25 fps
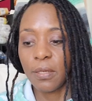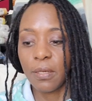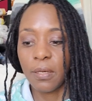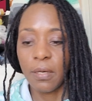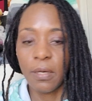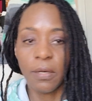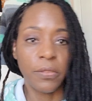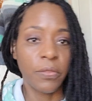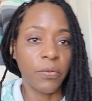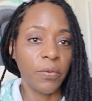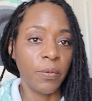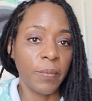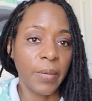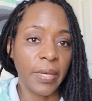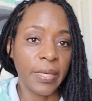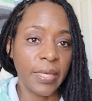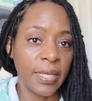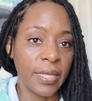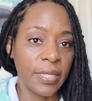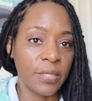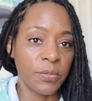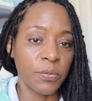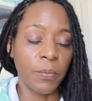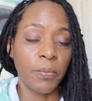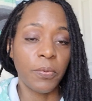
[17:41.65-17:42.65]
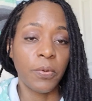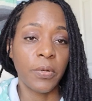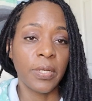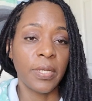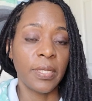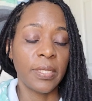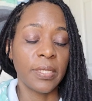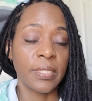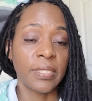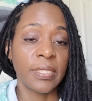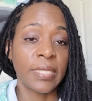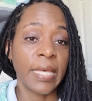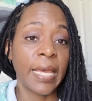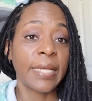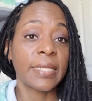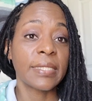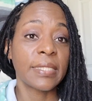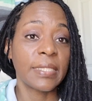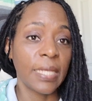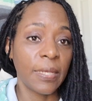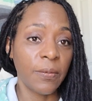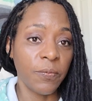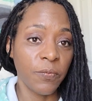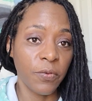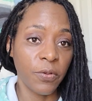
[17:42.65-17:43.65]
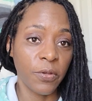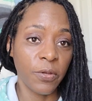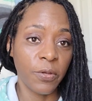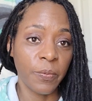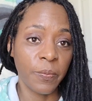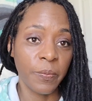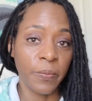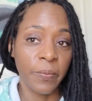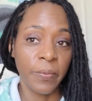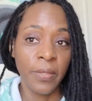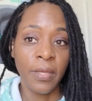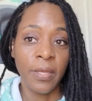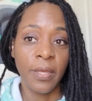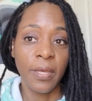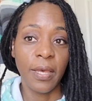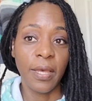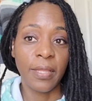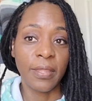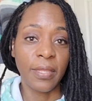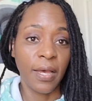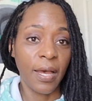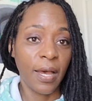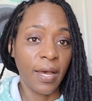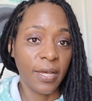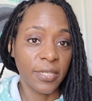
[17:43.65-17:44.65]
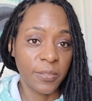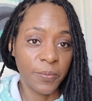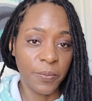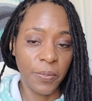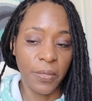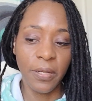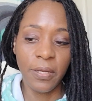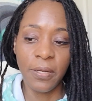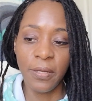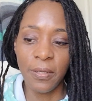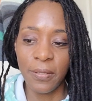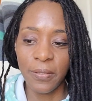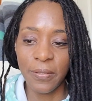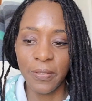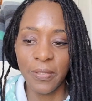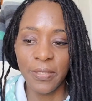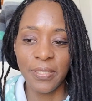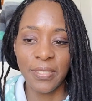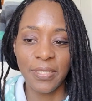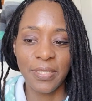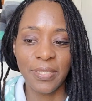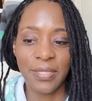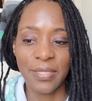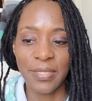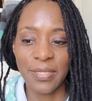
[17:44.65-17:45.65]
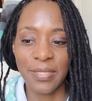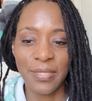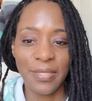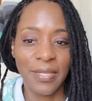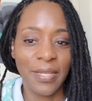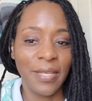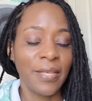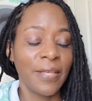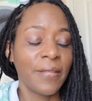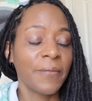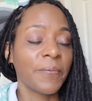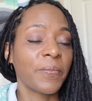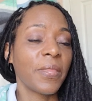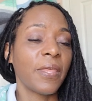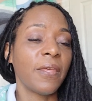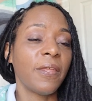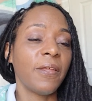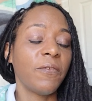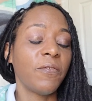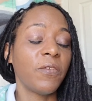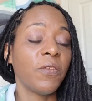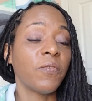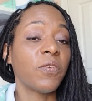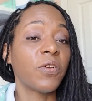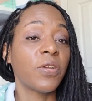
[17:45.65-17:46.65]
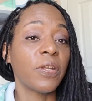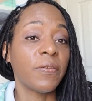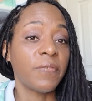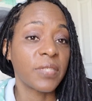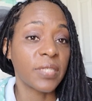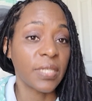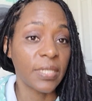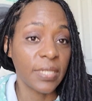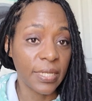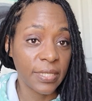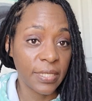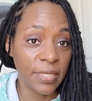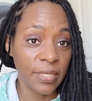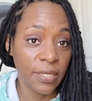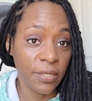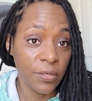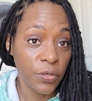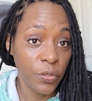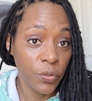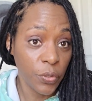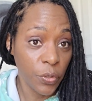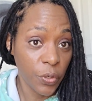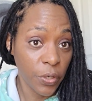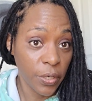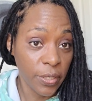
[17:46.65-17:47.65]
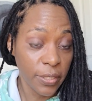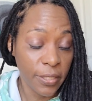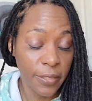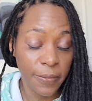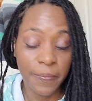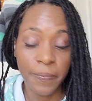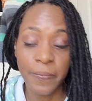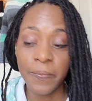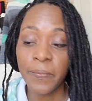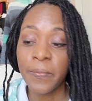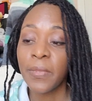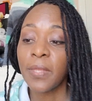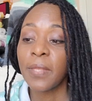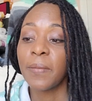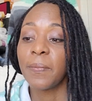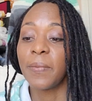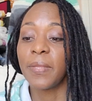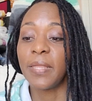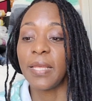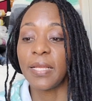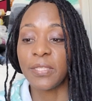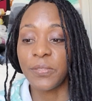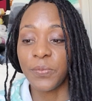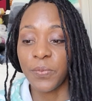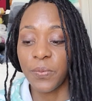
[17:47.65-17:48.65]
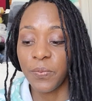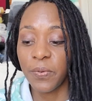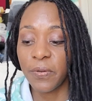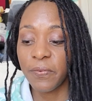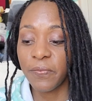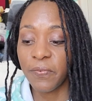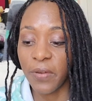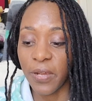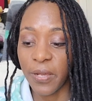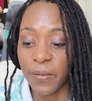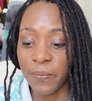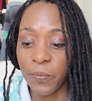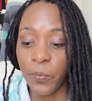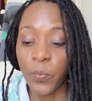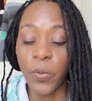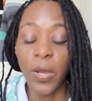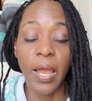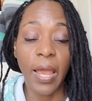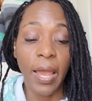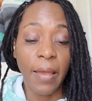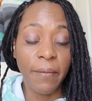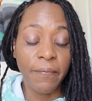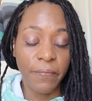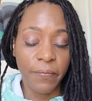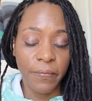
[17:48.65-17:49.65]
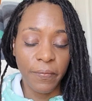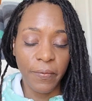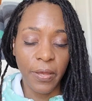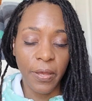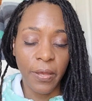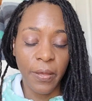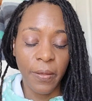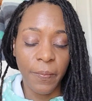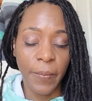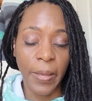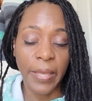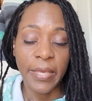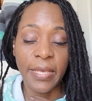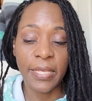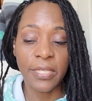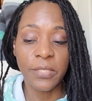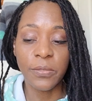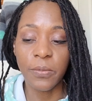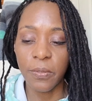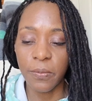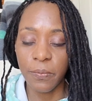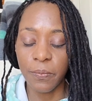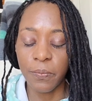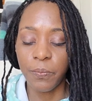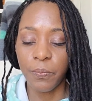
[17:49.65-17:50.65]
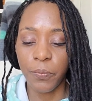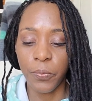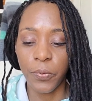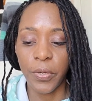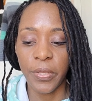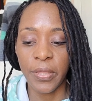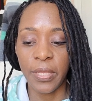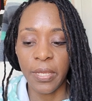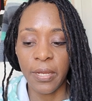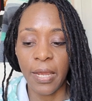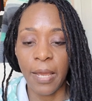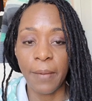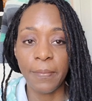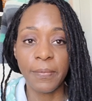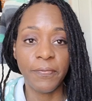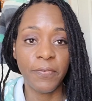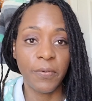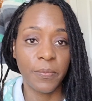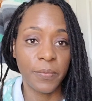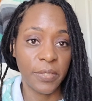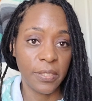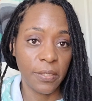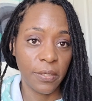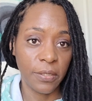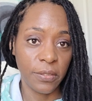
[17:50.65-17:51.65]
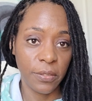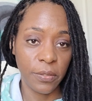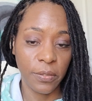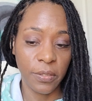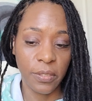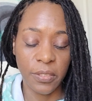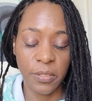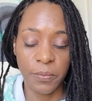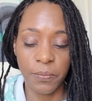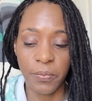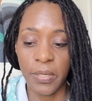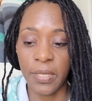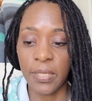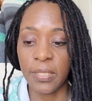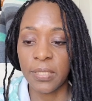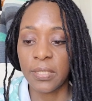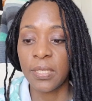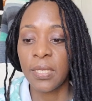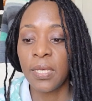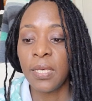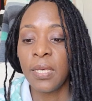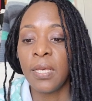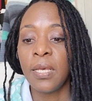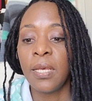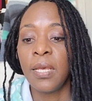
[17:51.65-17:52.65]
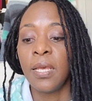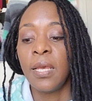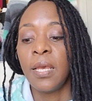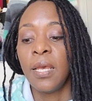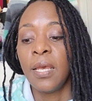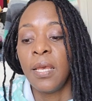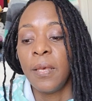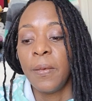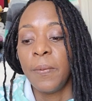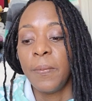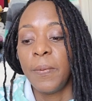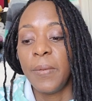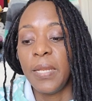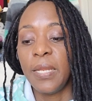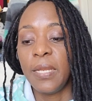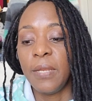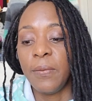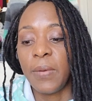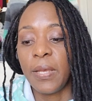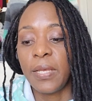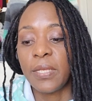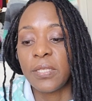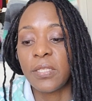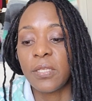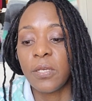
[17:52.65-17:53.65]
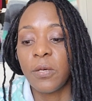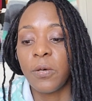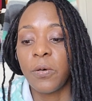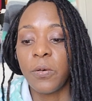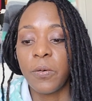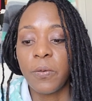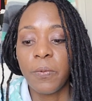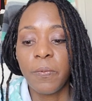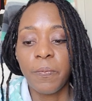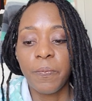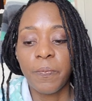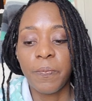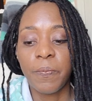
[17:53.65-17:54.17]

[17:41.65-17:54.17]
All 3 of my kids were born in the exact same room at the hospital. I don't know if you've heard of Schenectady, New York. That's where we're from. Well, my kids were born there. I'm from Saratoga Springs. But anyway, so